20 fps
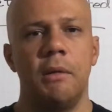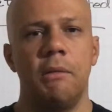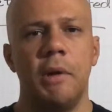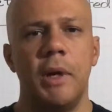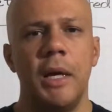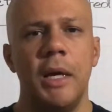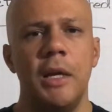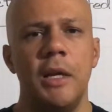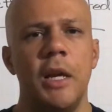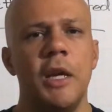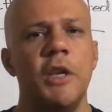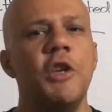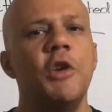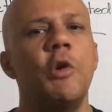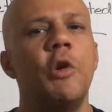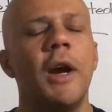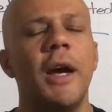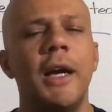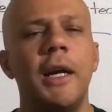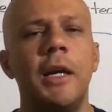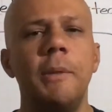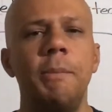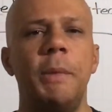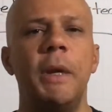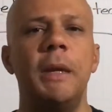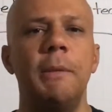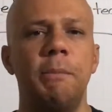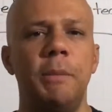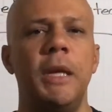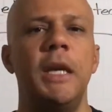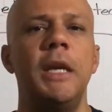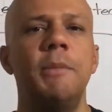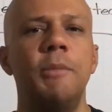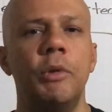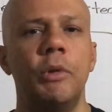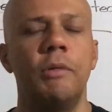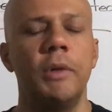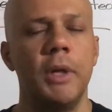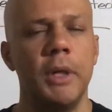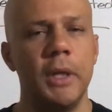right? And you're helping
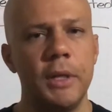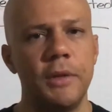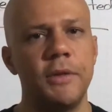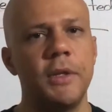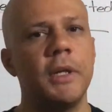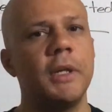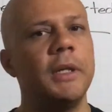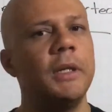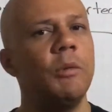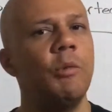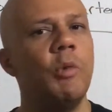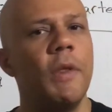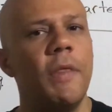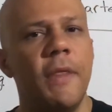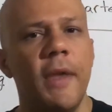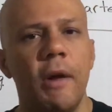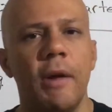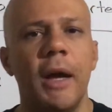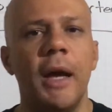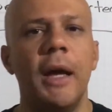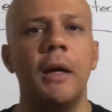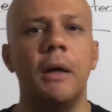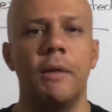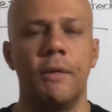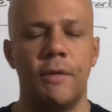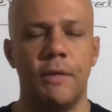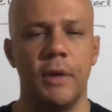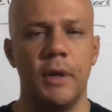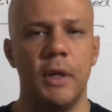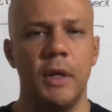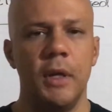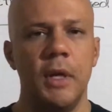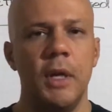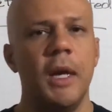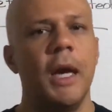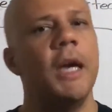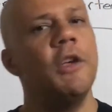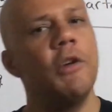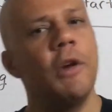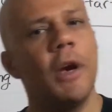people realistically with their health.
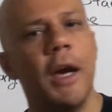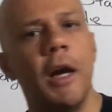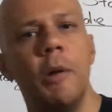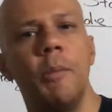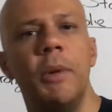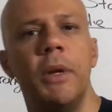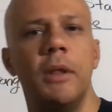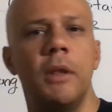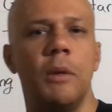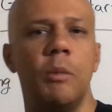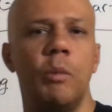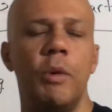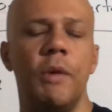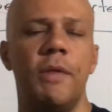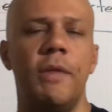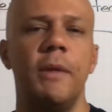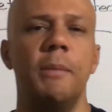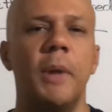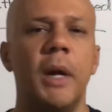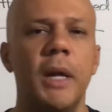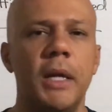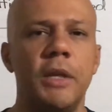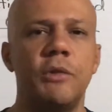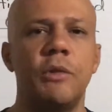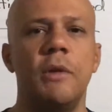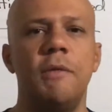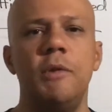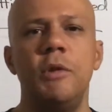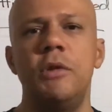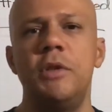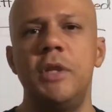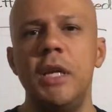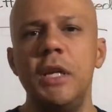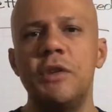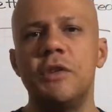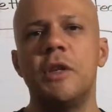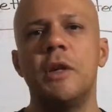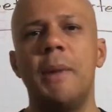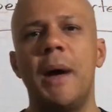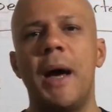And you're helping them with their money. So if you
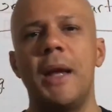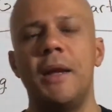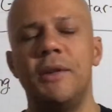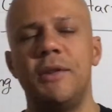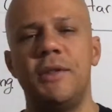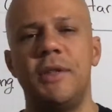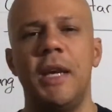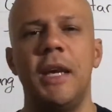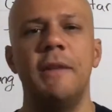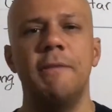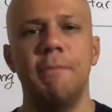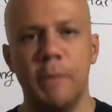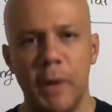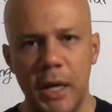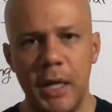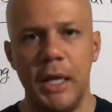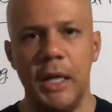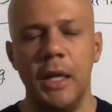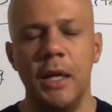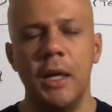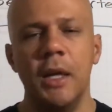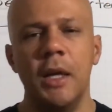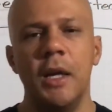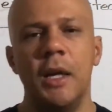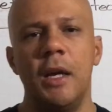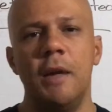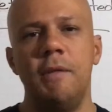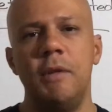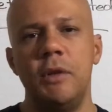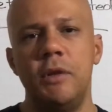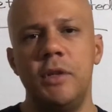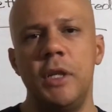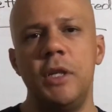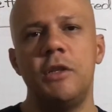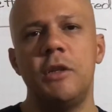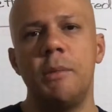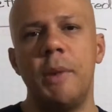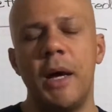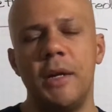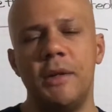teach them how to save money, if you
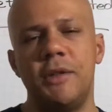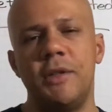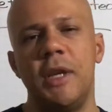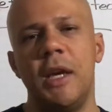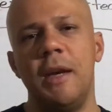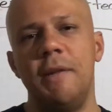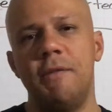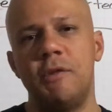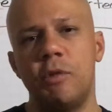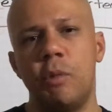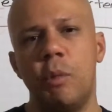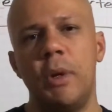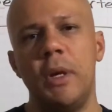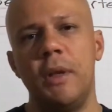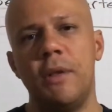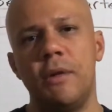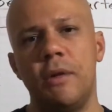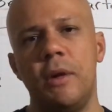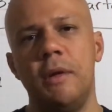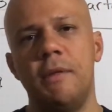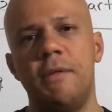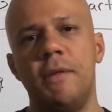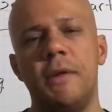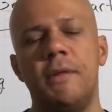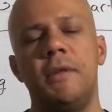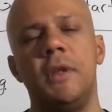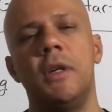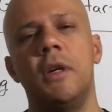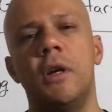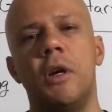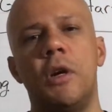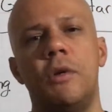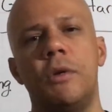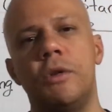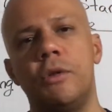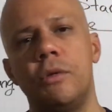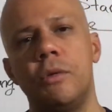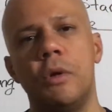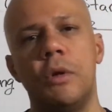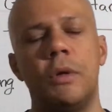teach them how to save $20, $30, $50,
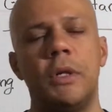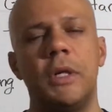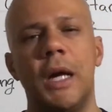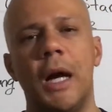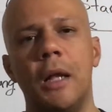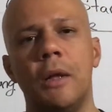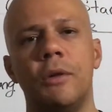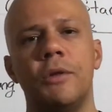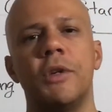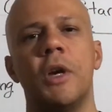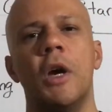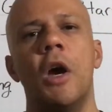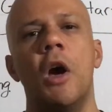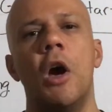$100, $200